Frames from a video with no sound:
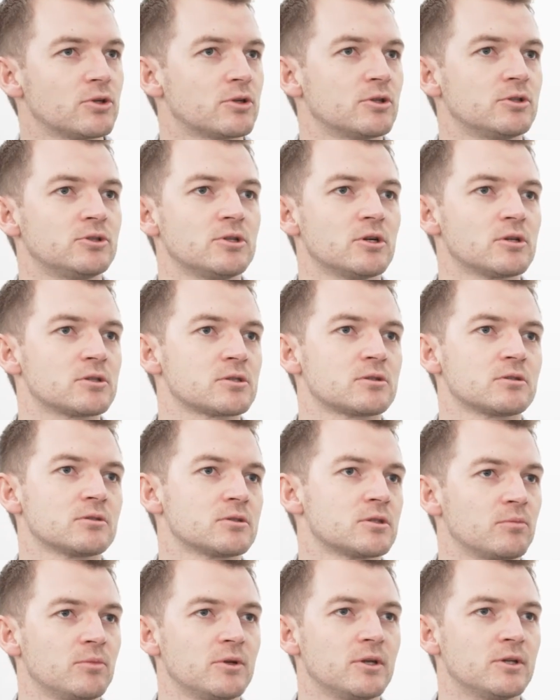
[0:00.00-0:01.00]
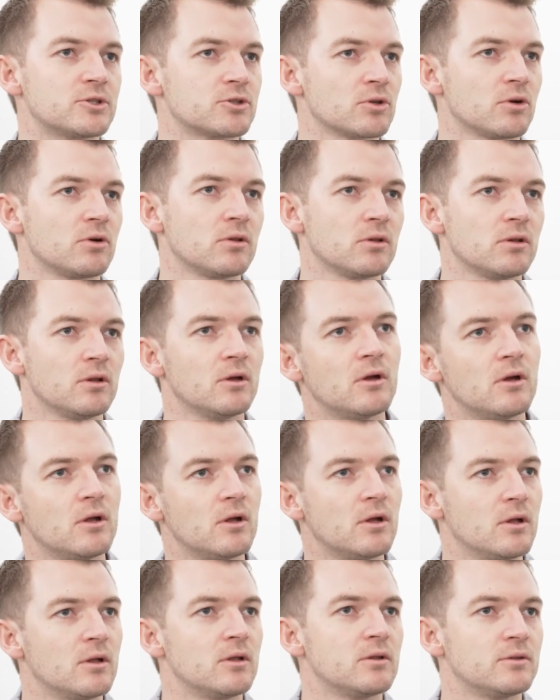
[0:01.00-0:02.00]
you can just simply install
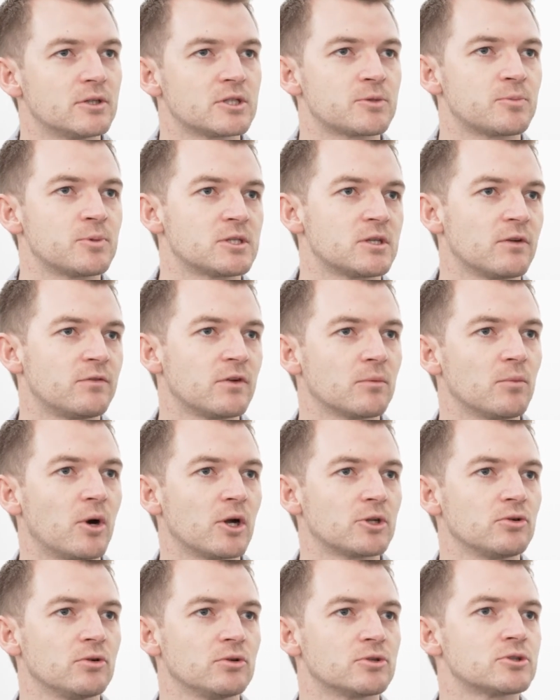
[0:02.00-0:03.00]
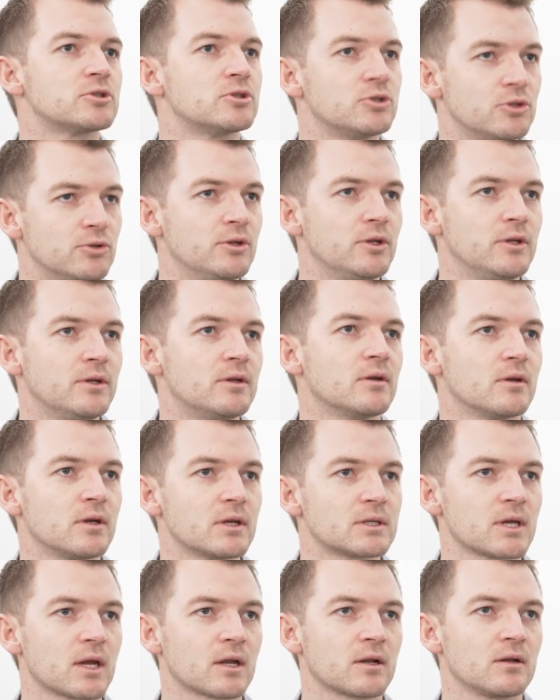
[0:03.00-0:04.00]
the specific modules you need.
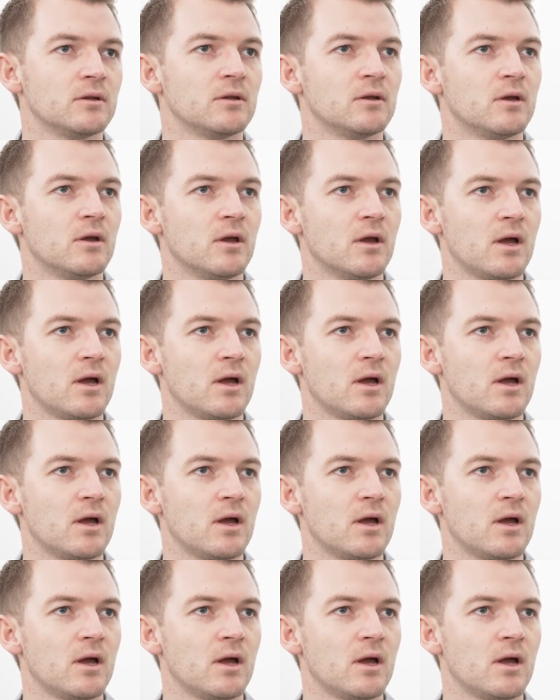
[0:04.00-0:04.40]
Exactly. Right.